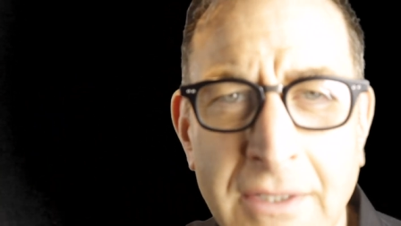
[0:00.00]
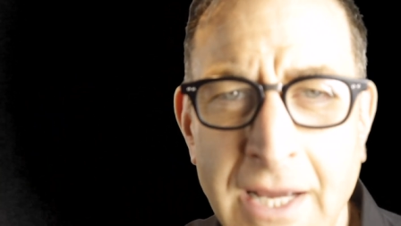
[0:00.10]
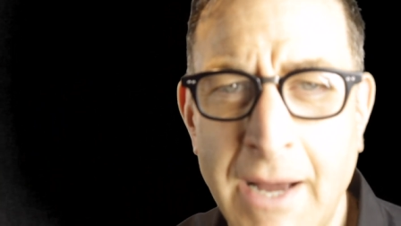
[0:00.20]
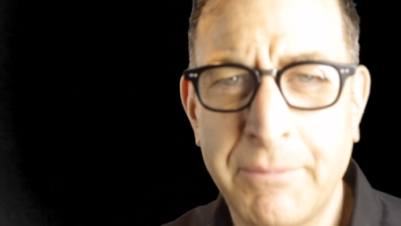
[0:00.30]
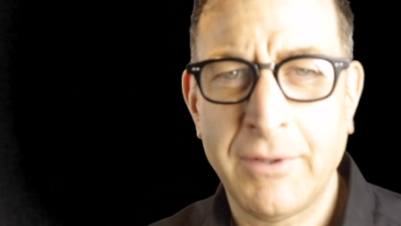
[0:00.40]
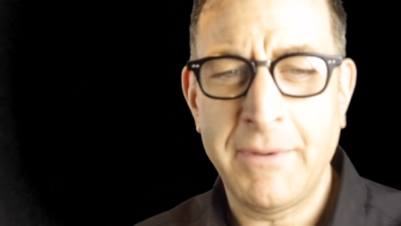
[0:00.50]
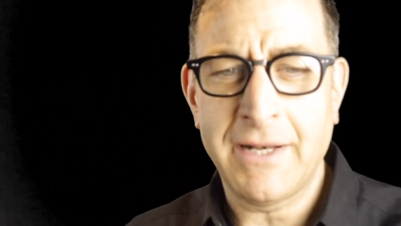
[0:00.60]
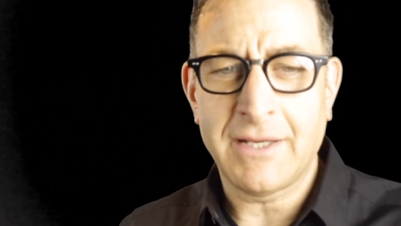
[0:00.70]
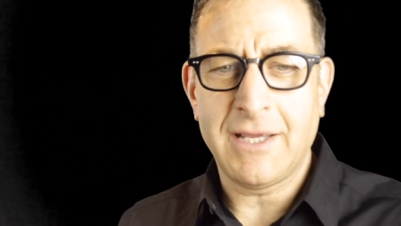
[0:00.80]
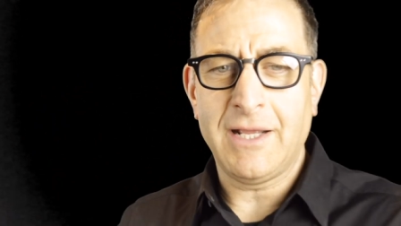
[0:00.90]

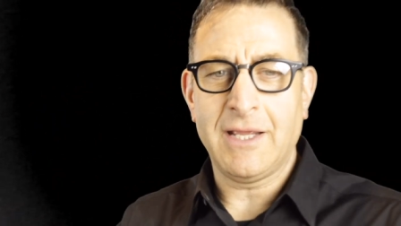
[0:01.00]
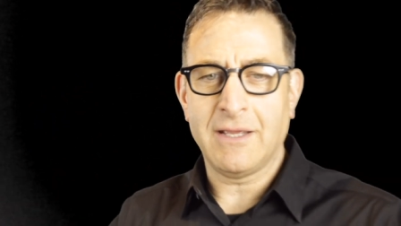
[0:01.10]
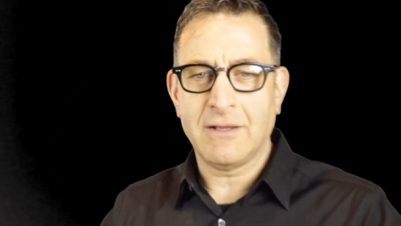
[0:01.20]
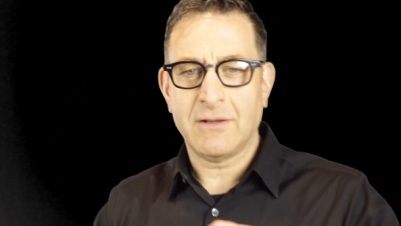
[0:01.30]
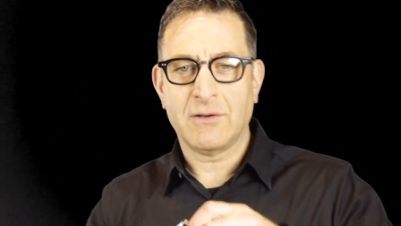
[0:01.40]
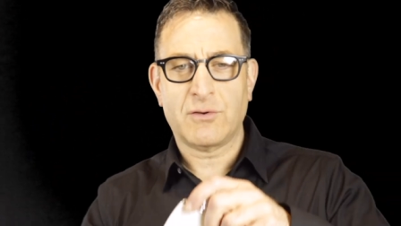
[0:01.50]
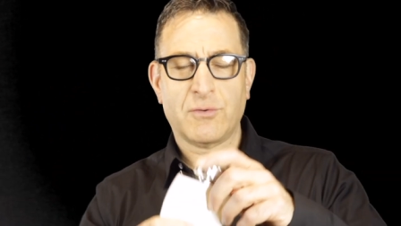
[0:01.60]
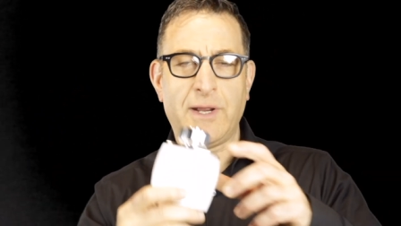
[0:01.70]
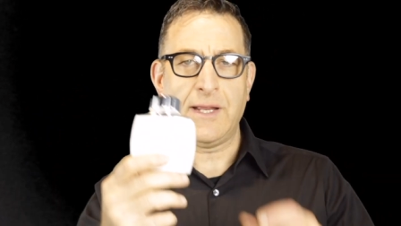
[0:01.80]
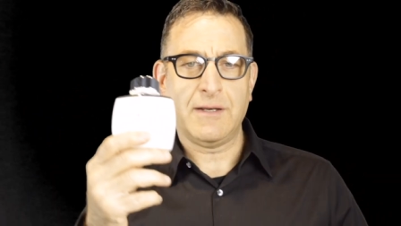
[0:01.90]
Compliment getting,
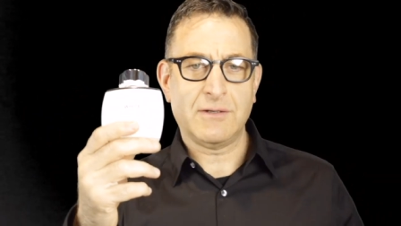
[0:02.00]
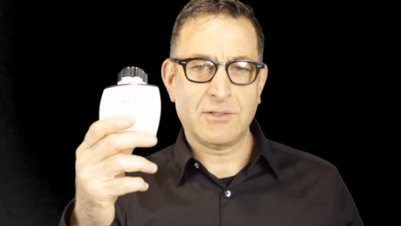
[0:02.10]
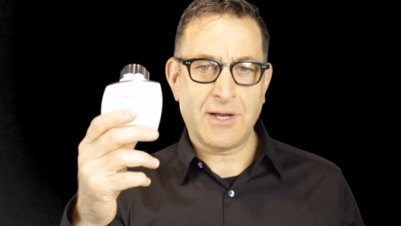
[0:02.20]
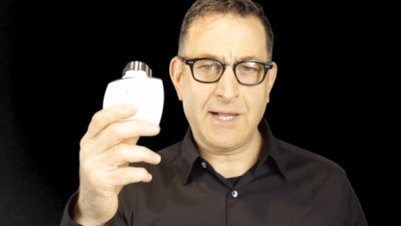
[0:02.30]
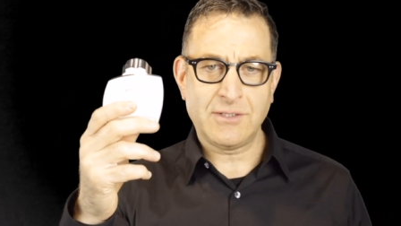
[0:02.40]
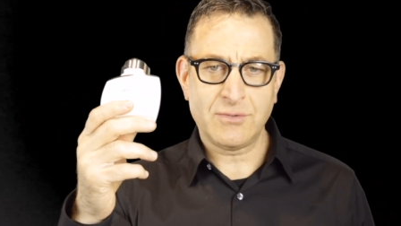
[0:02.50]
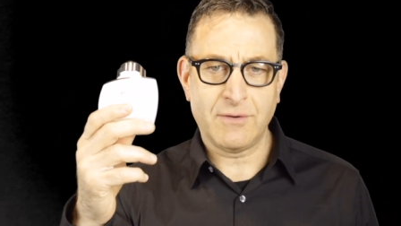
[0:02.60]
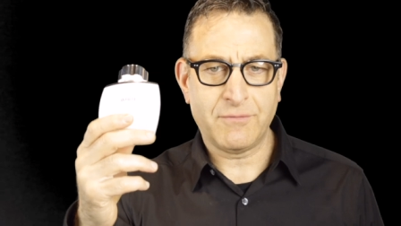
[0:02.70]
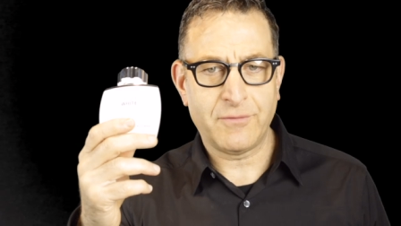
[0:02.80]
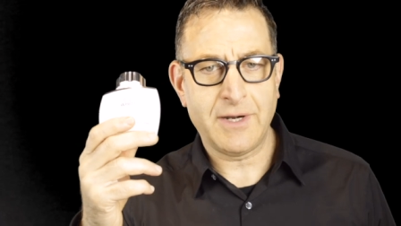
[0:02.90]
great, dries to
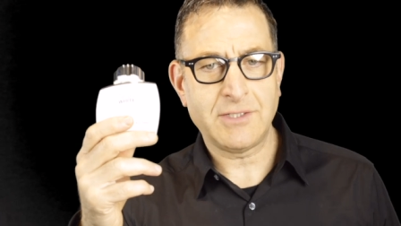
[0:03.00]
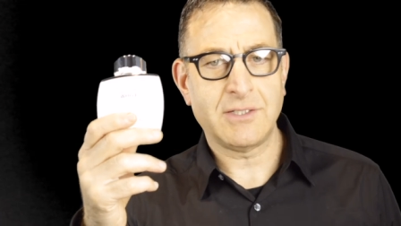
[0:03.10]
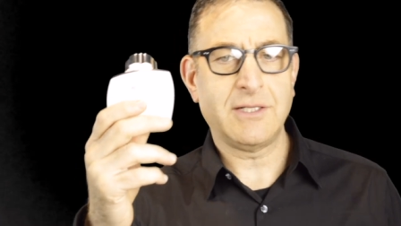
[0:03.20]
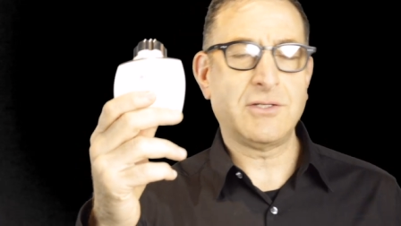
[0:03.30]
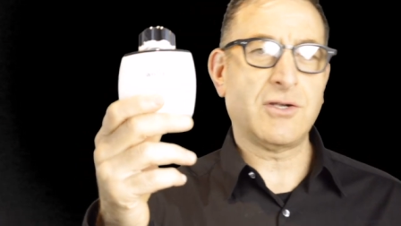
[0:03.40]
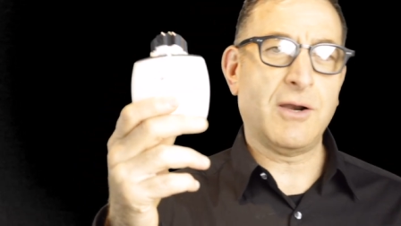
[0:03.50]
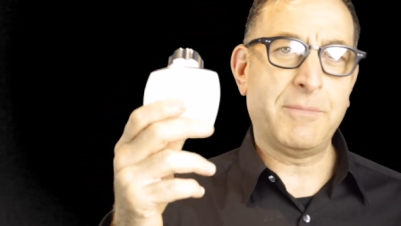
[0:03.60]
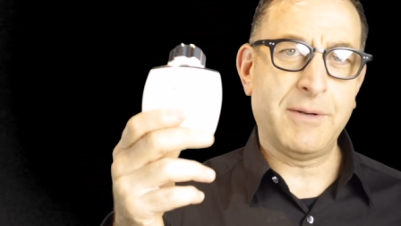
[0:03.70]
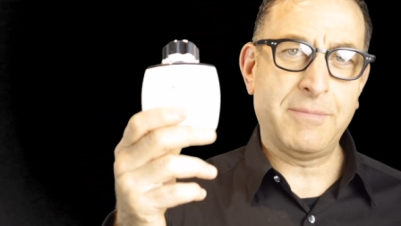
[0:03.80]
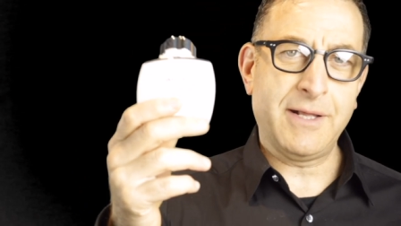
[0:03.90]
a freshly
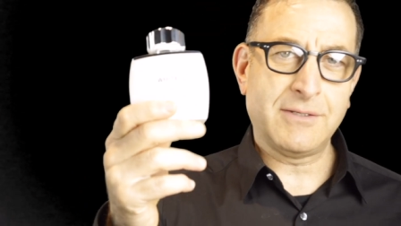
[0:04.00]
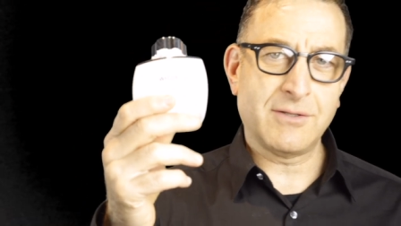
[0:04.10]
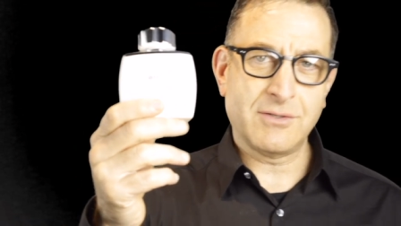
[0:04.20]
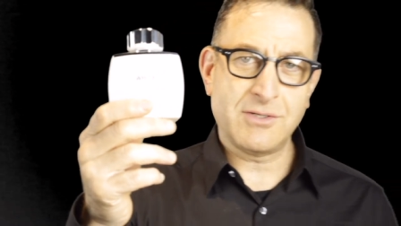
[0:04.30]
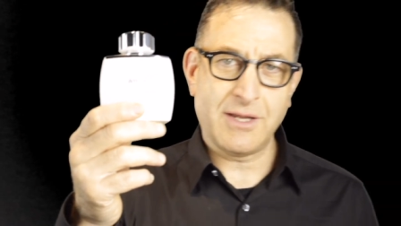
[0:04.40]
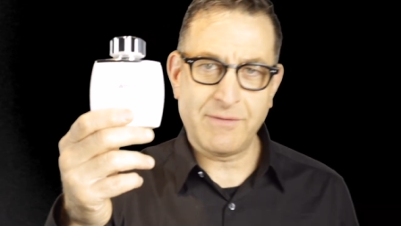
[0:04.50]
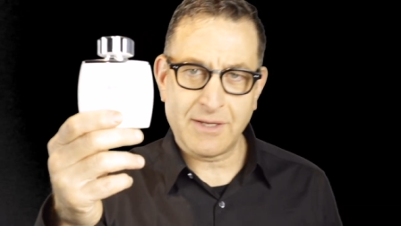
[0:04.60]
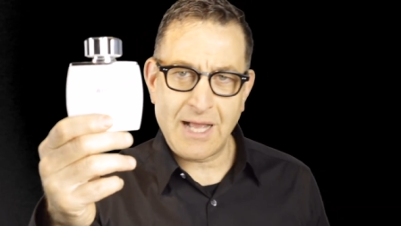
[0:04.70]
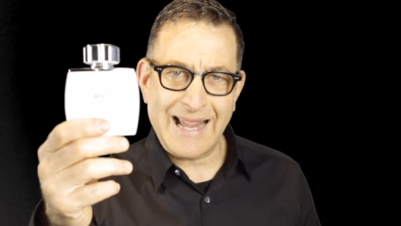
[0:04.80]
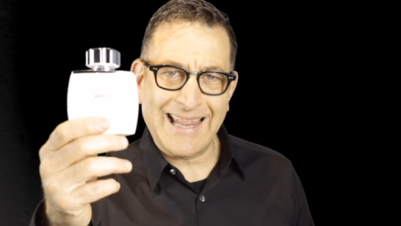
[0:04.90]
sharpened pencil
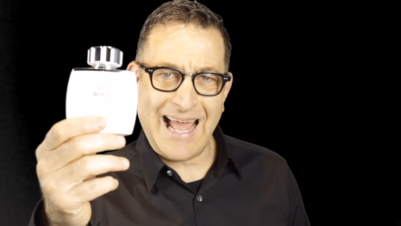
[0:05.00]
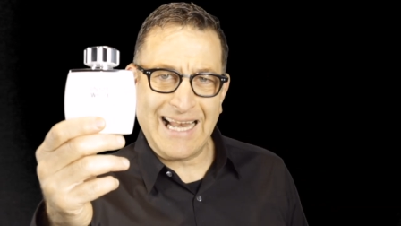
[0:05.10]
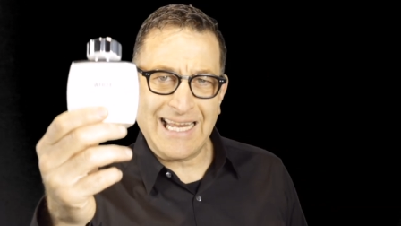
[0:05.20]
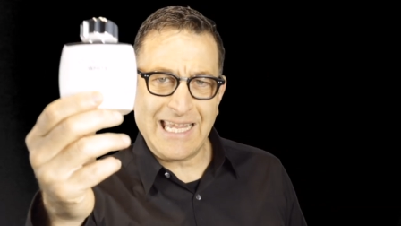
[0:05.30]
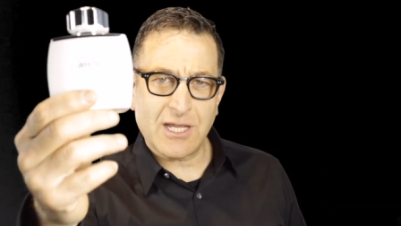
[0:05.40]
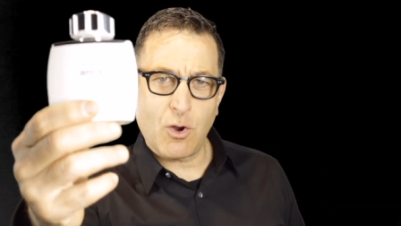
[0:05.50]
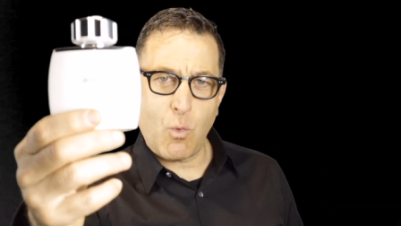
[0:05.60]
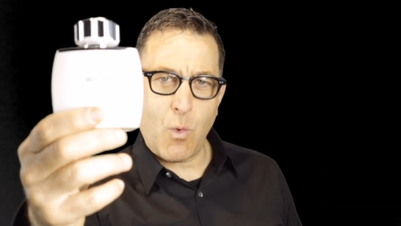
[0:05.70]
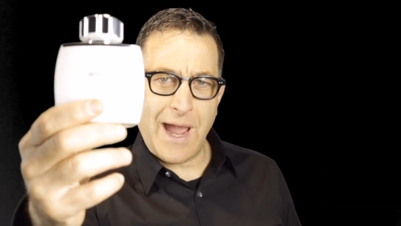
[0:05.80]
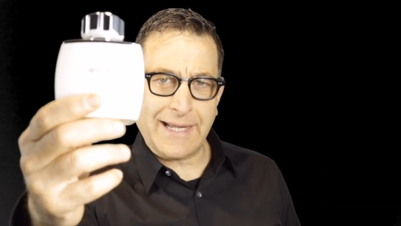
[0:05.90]
shaving. Lalique
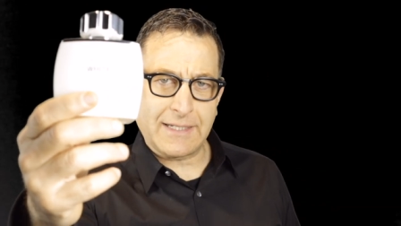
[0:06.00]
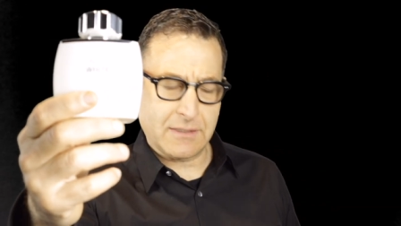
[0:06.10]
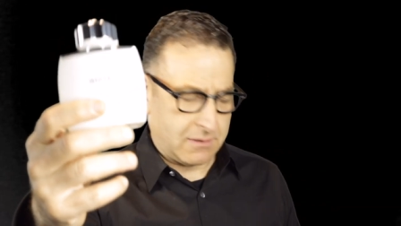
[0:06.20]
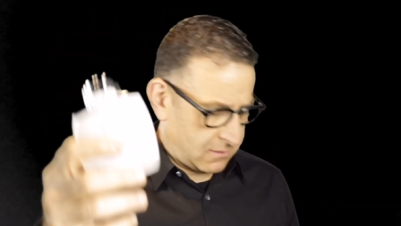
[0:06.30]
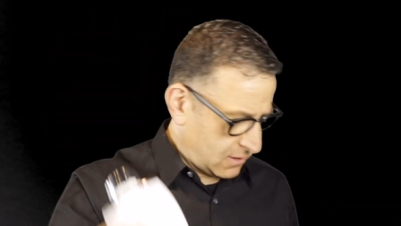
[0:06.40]
White.